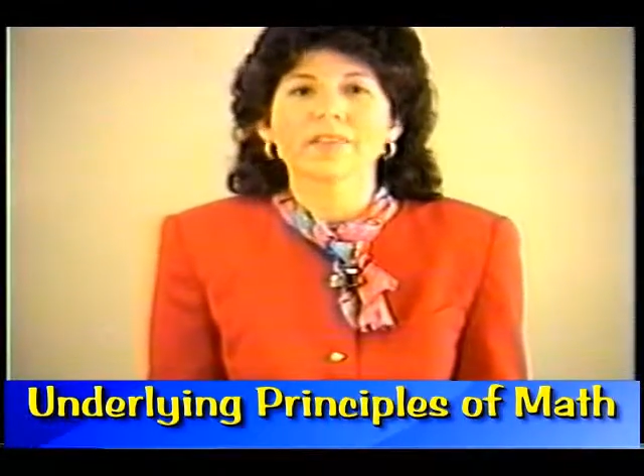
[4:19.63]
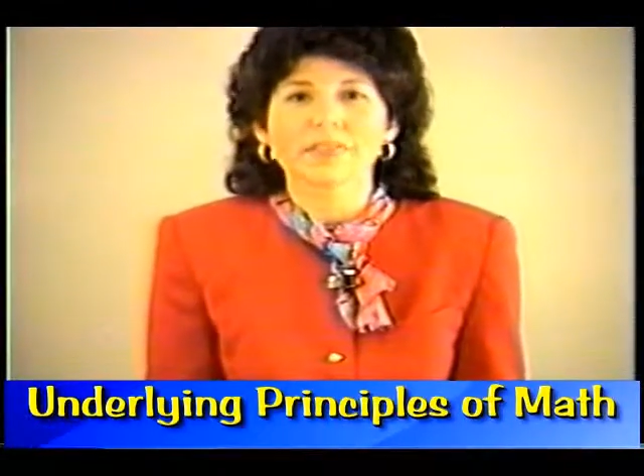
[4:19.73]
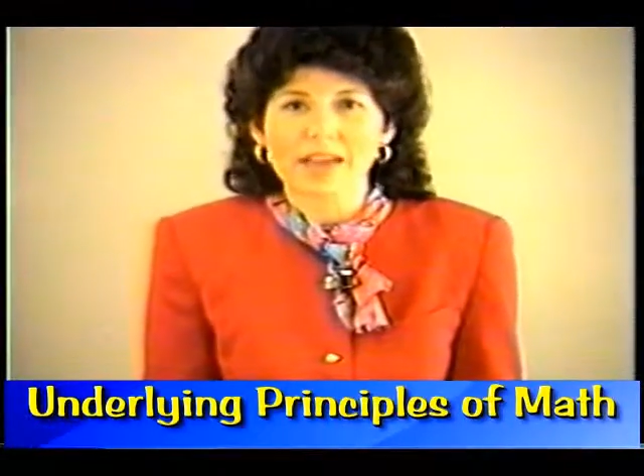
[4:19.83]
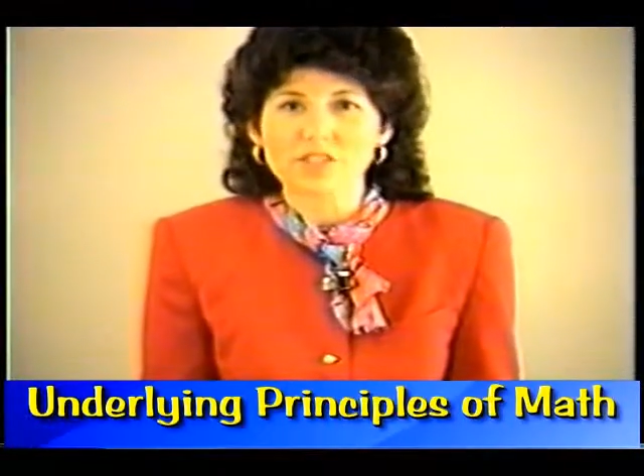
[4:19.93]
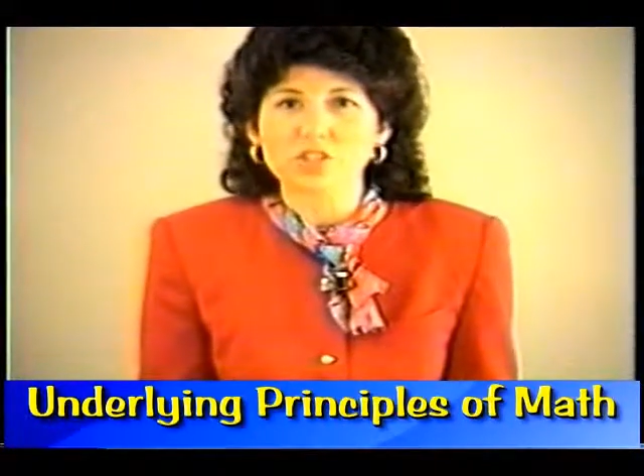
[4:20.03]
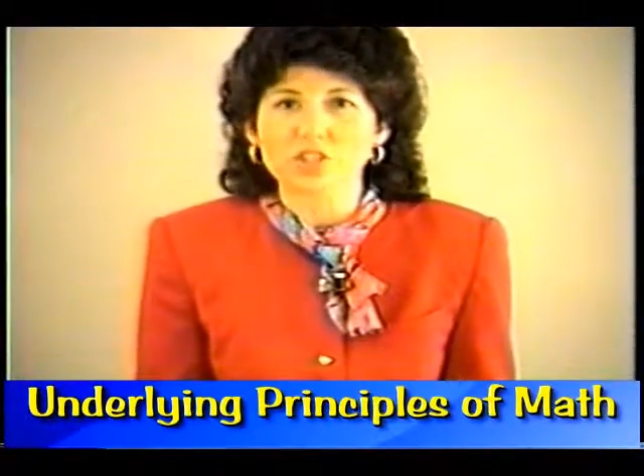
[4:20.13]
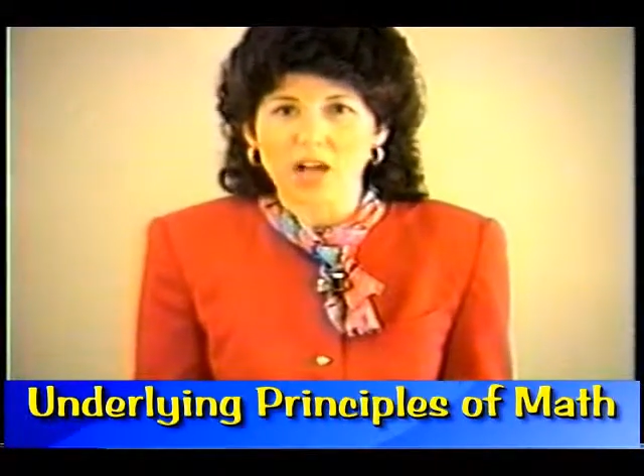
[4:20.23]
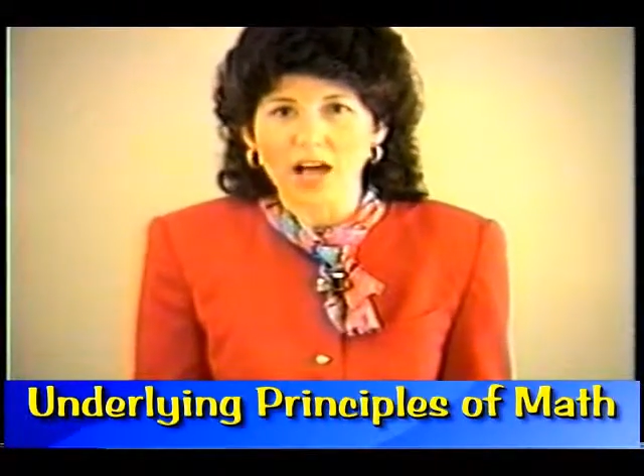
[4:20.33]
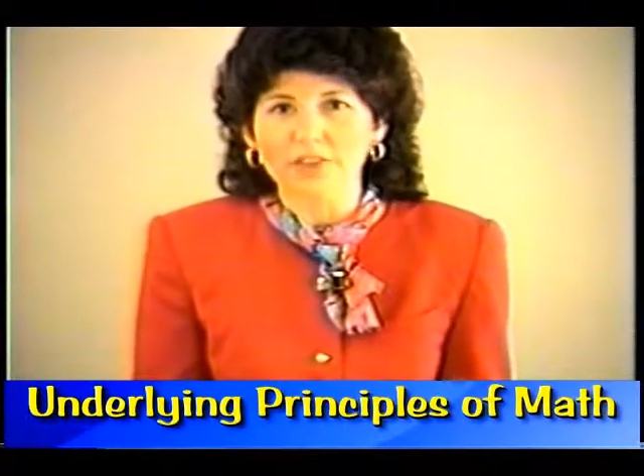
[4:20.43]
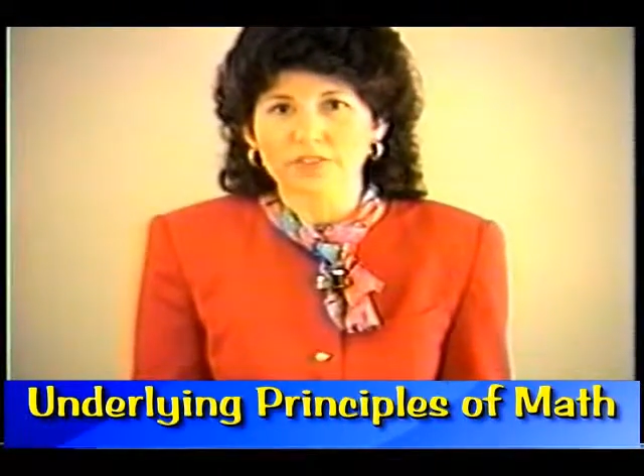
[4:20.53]
That's a
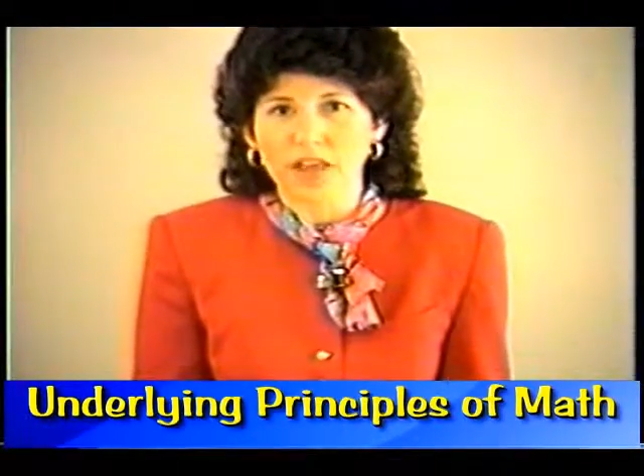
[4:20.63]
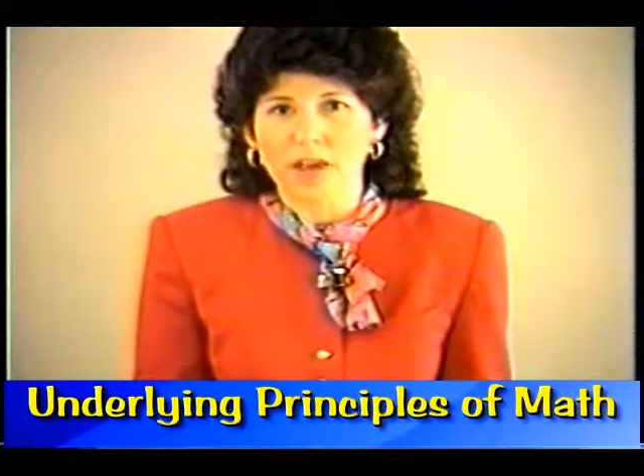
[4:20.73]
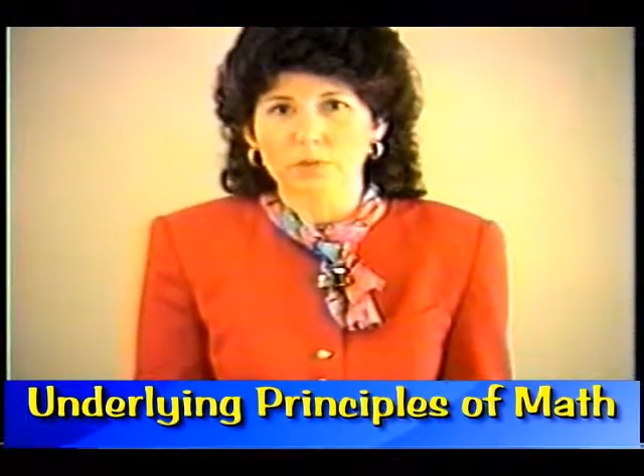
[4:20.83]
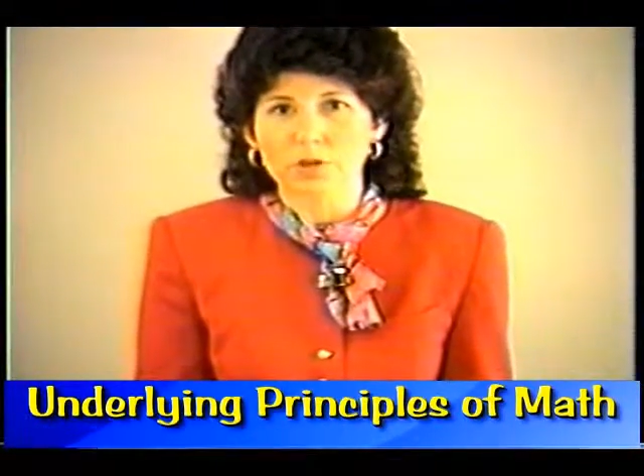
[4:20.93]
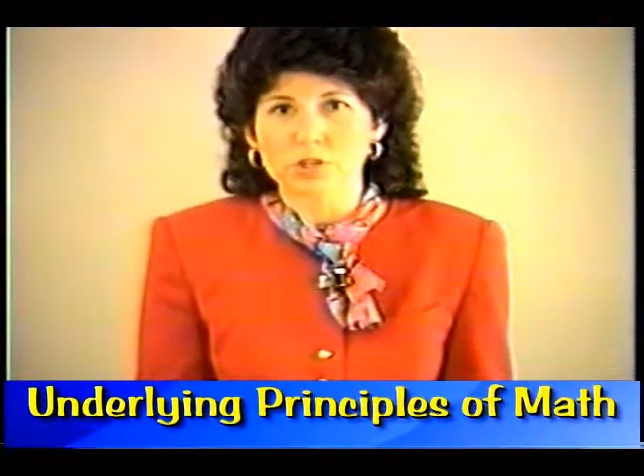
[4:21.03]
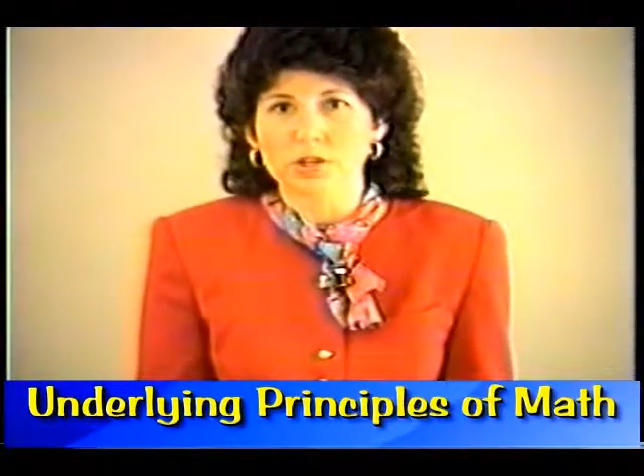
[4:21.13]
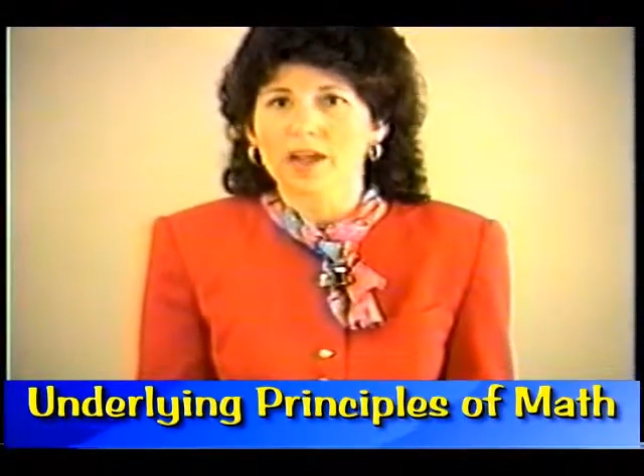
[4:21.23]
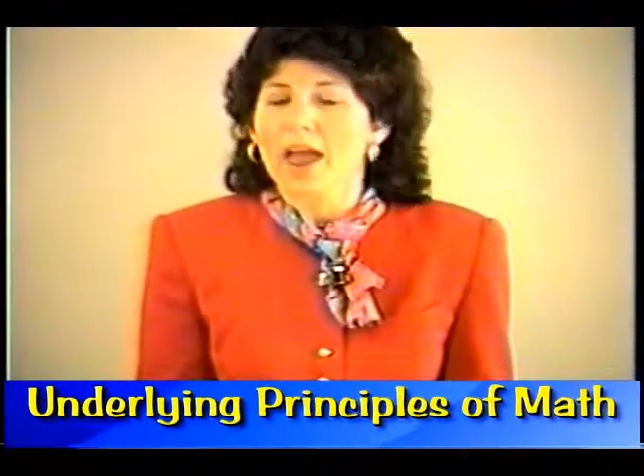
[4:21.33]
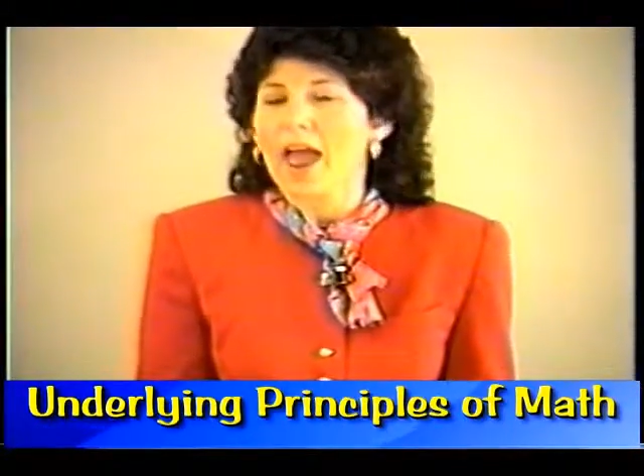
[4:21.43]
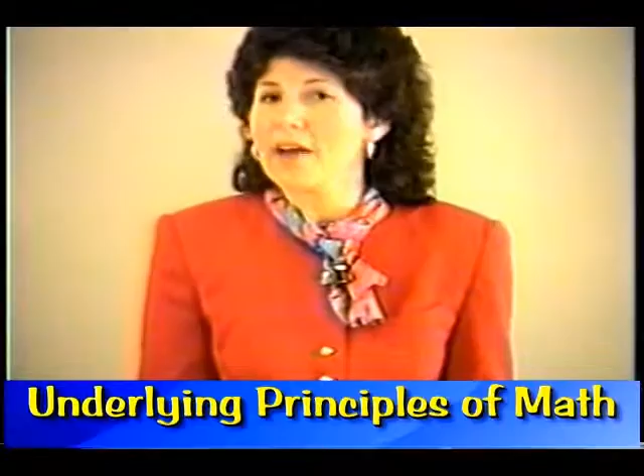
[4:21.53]
child's language.
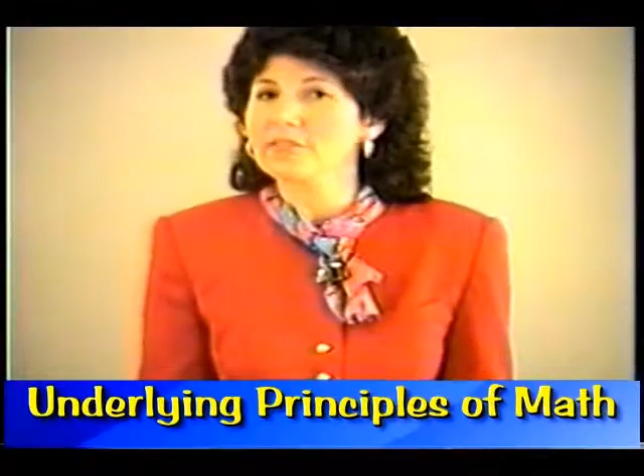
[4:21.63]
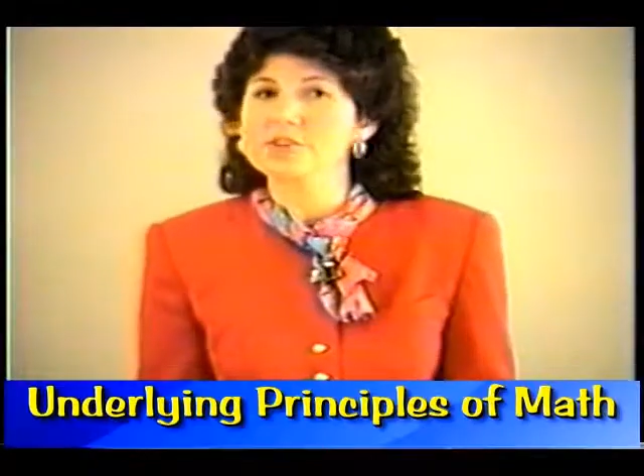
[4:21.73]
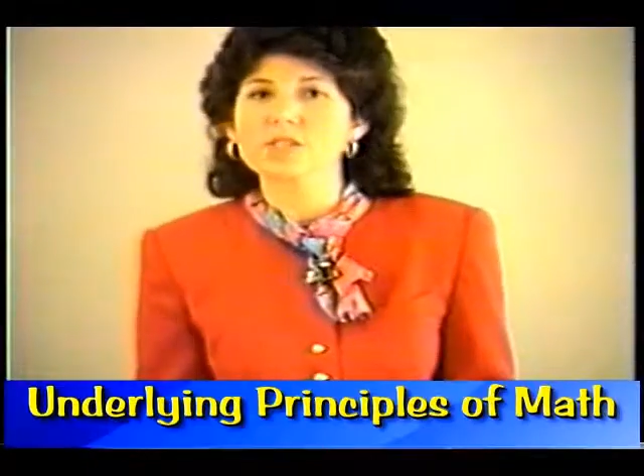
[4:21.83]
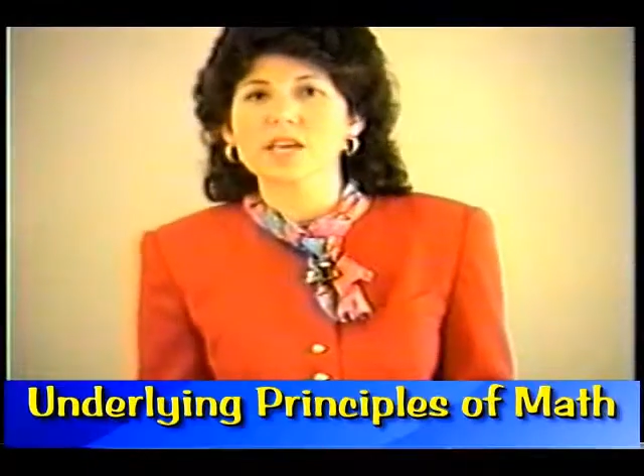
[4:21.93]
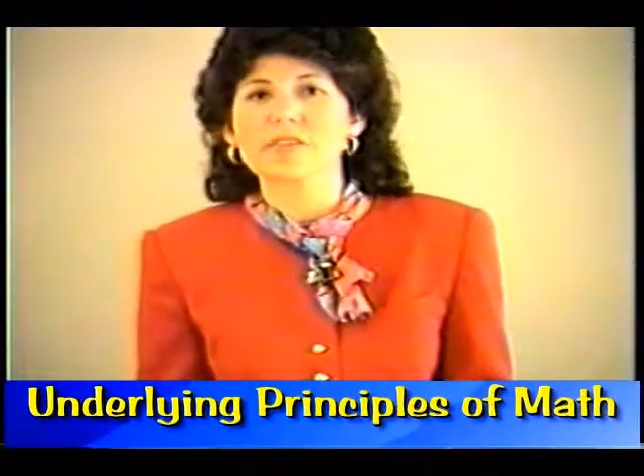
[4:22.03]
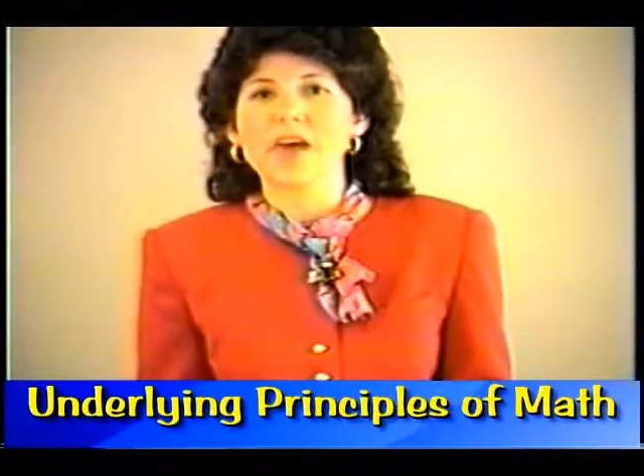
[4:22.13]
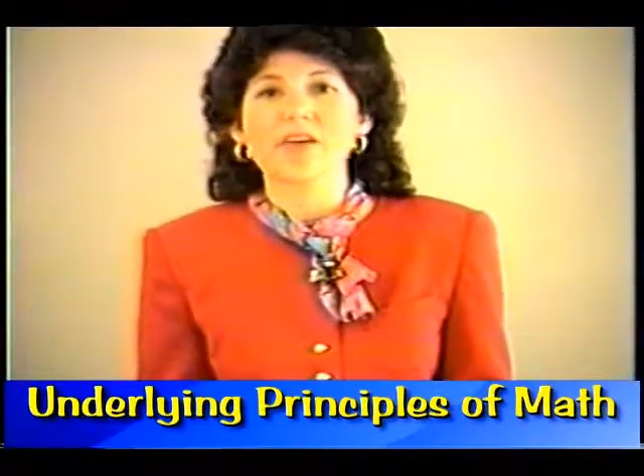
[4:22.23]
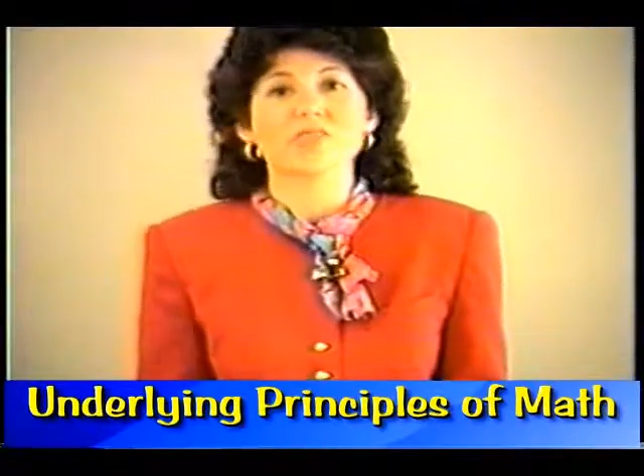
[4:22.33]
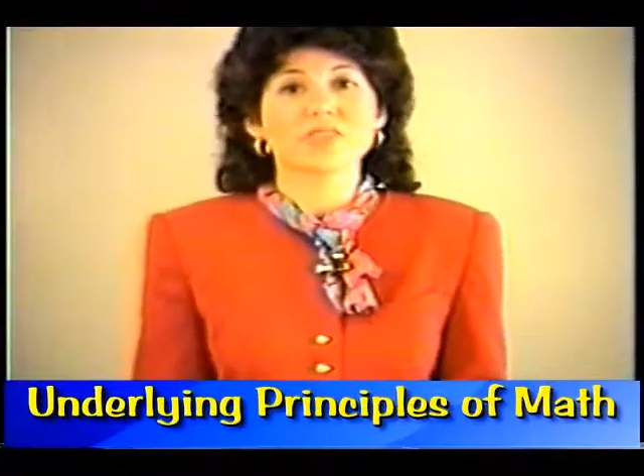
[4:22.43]
After you say that,